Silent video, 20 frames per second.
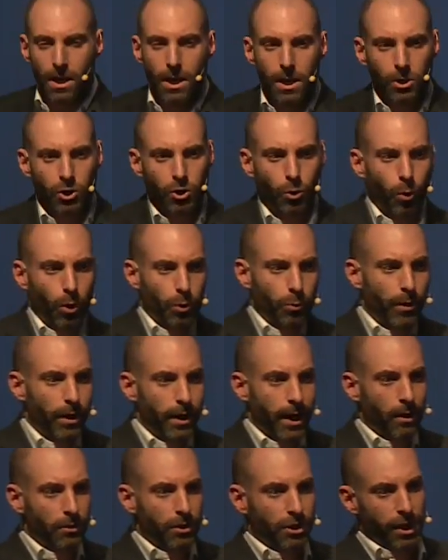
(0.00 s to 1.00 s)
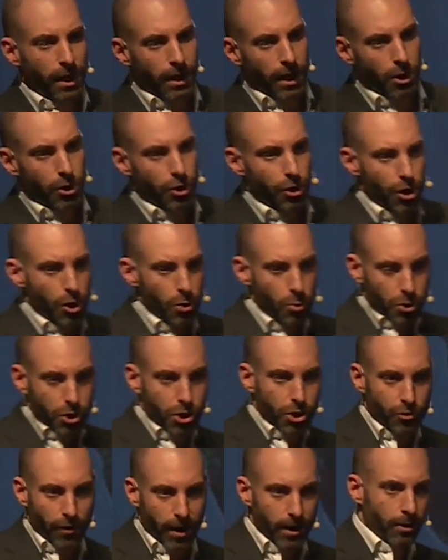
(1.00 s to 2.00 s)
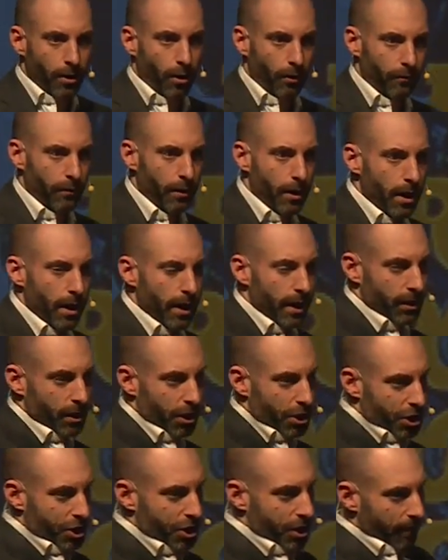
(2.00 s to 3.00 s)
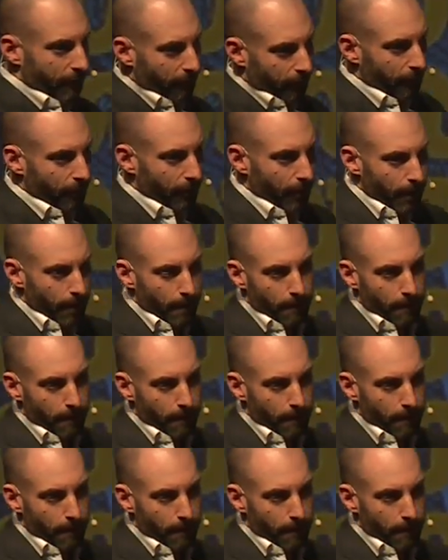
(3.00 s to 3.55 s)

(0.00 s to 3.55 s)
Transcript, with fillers: So what we're now seeing a huge trend of is a shift